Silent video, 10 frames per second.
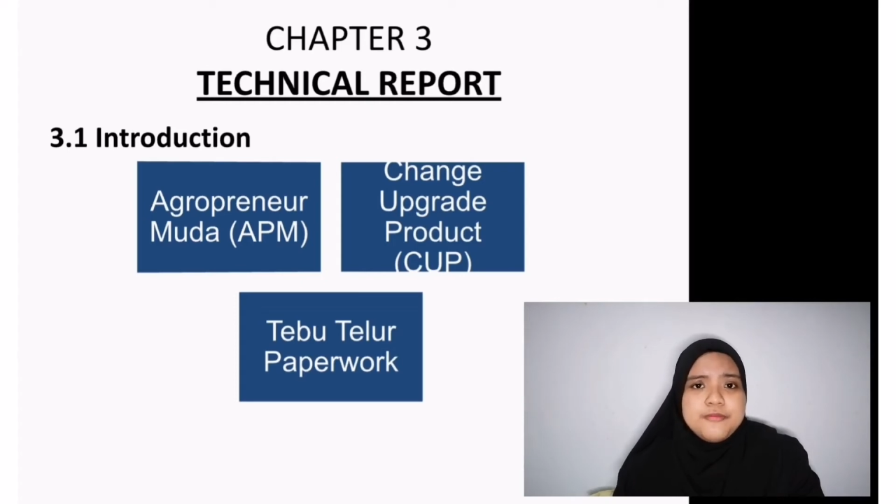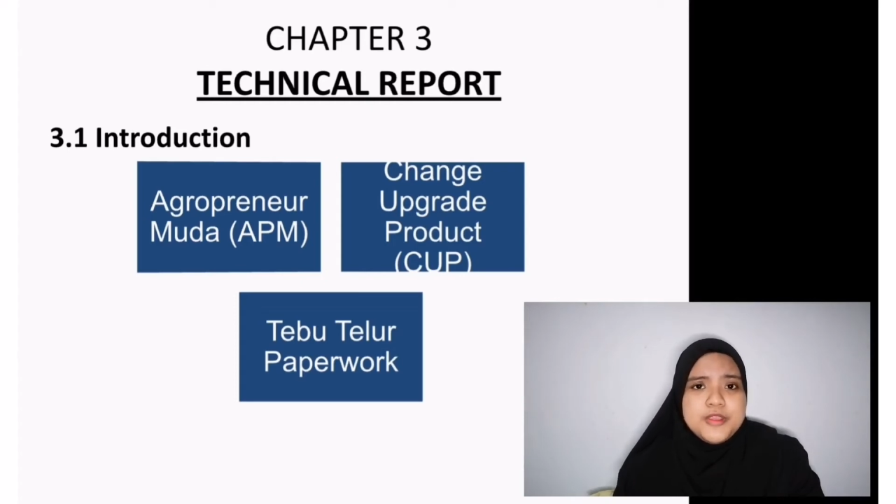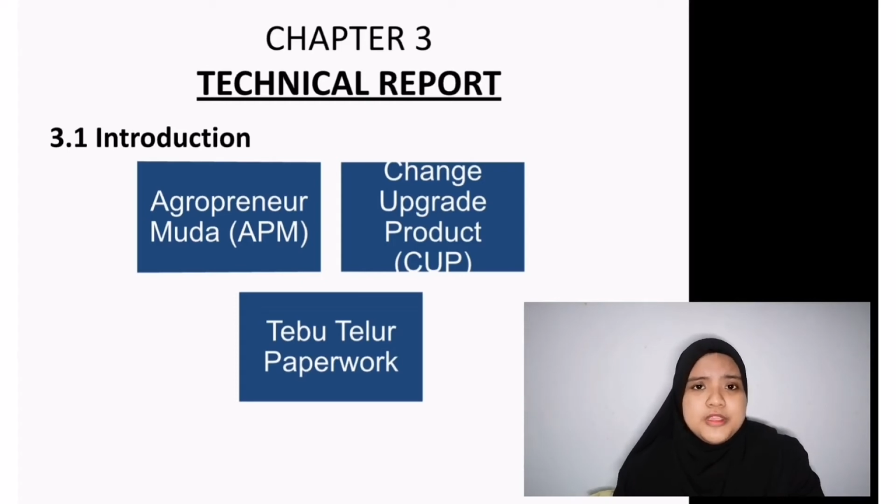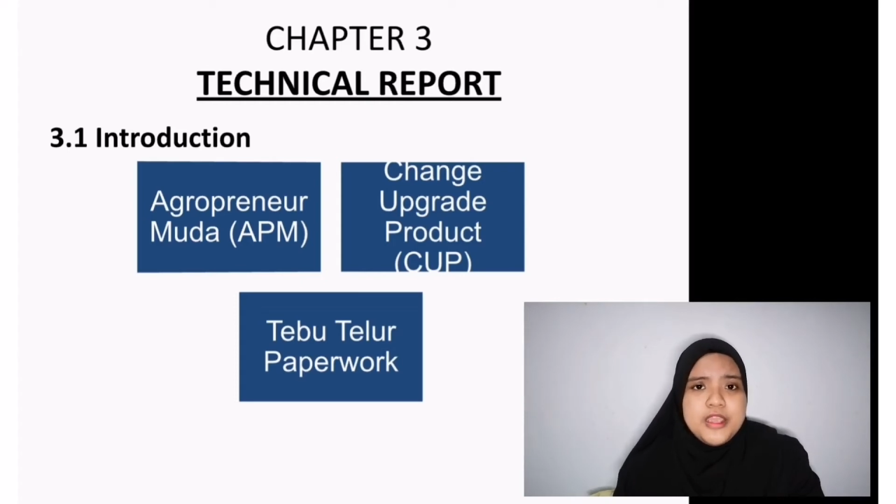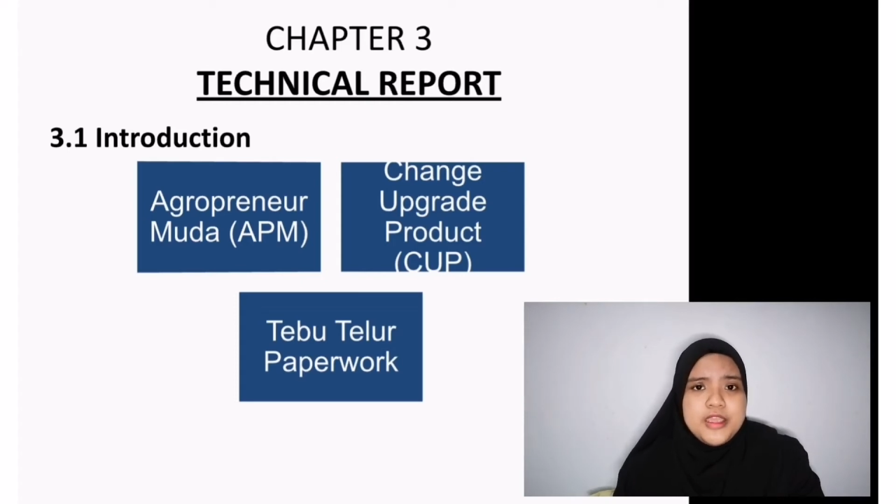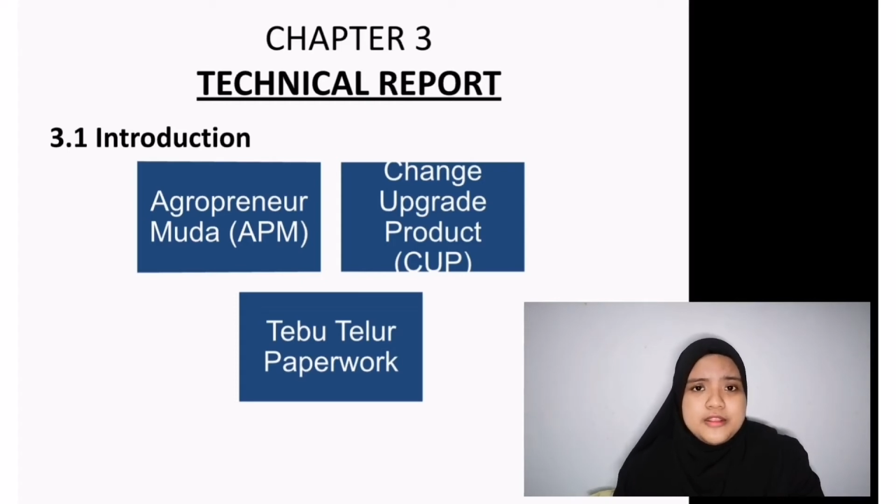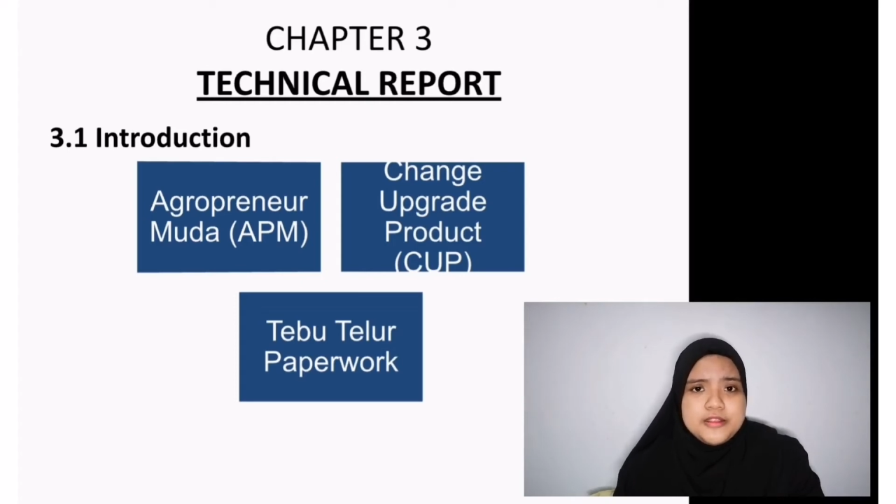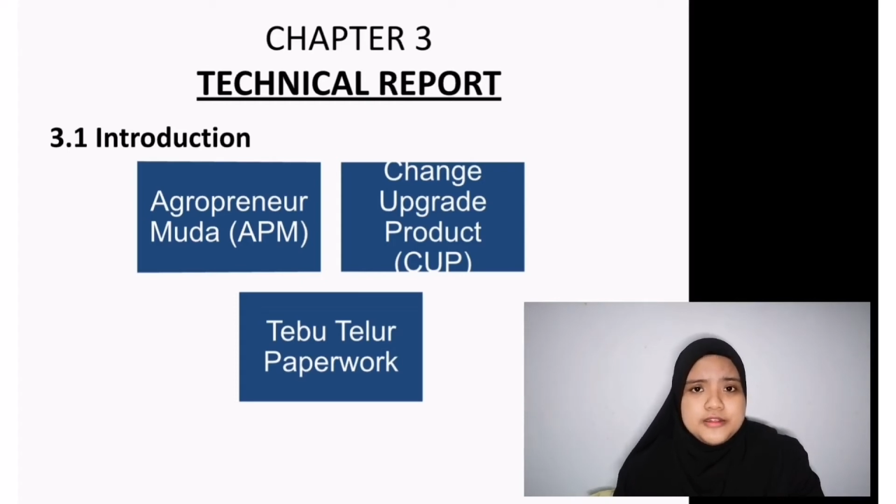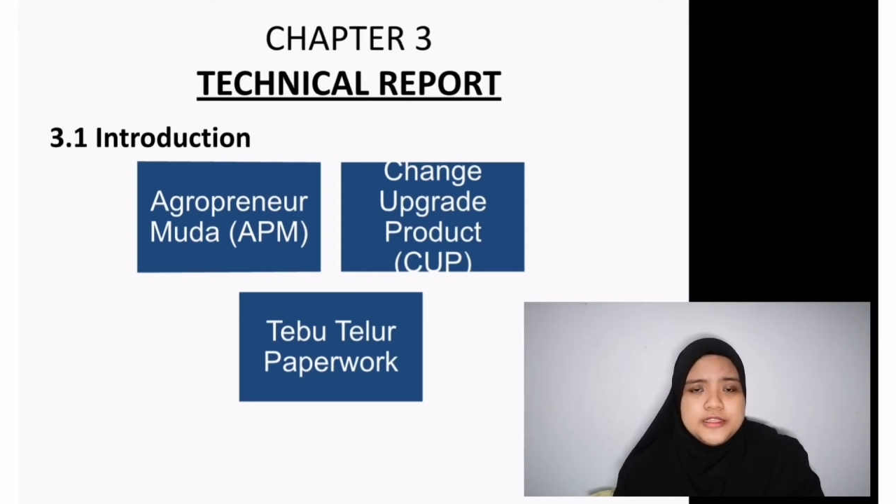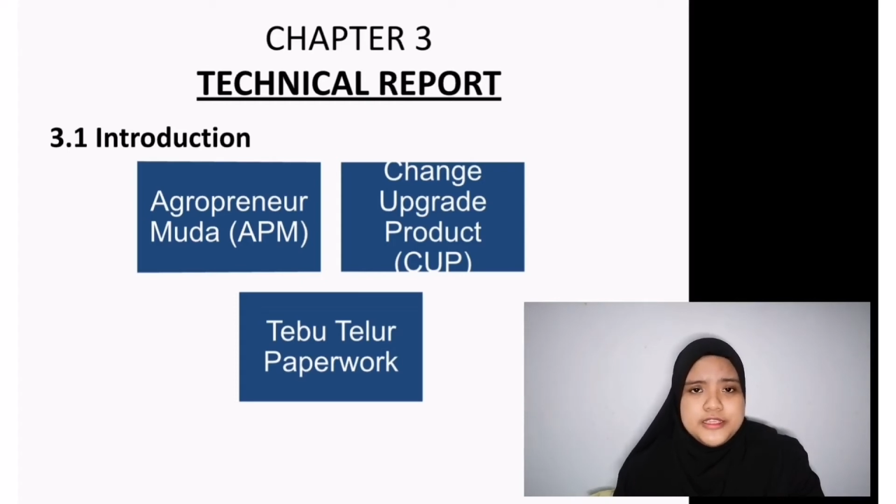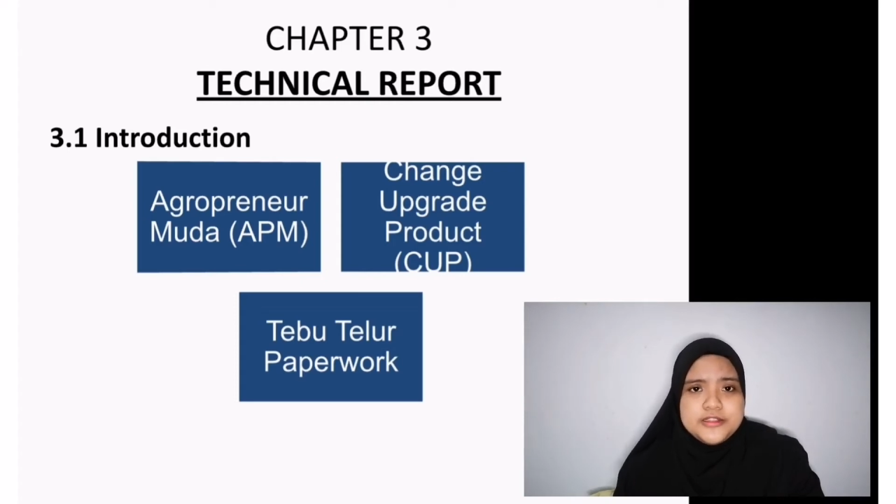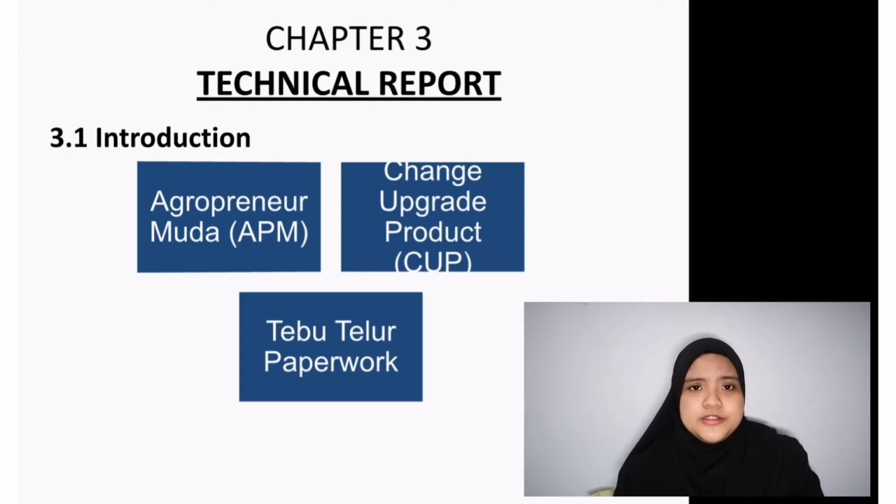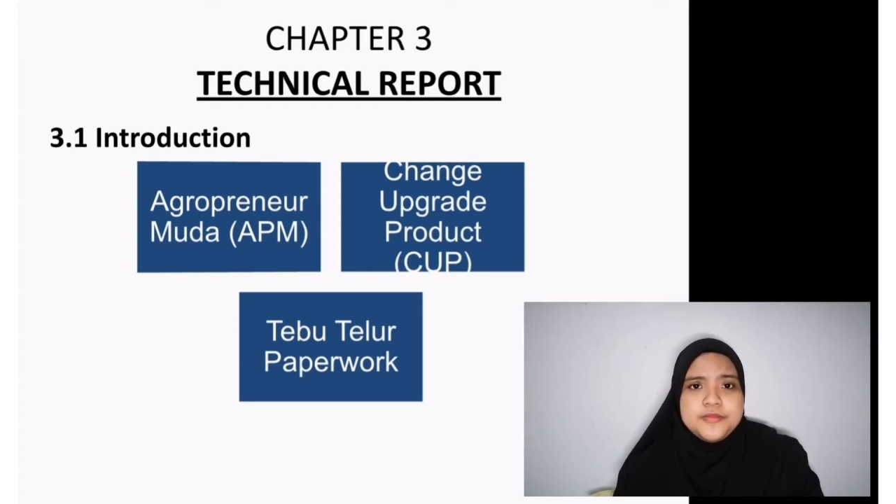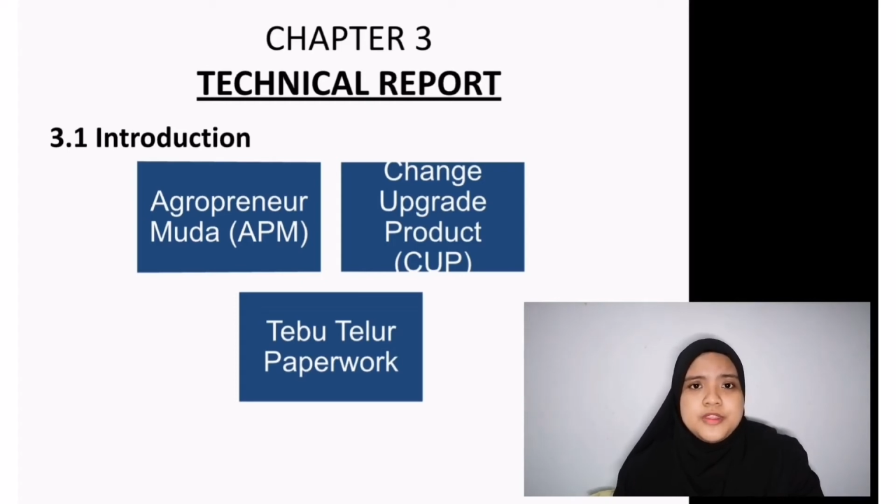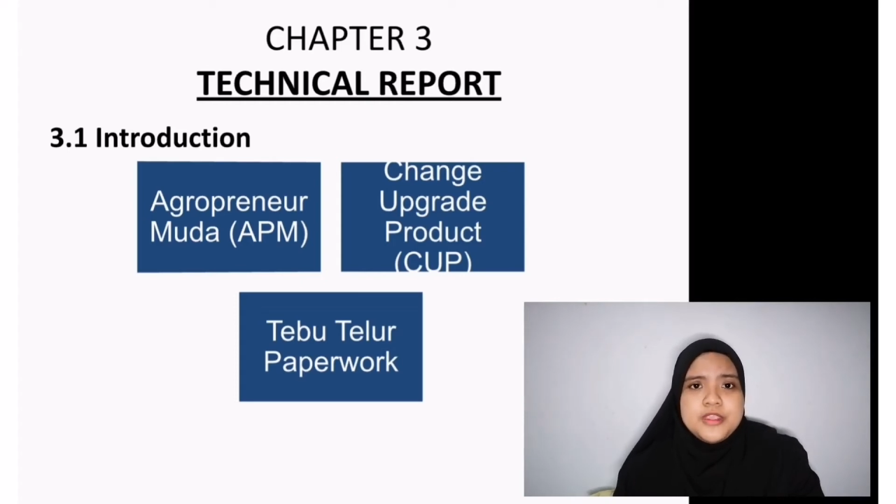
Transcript: been handled it,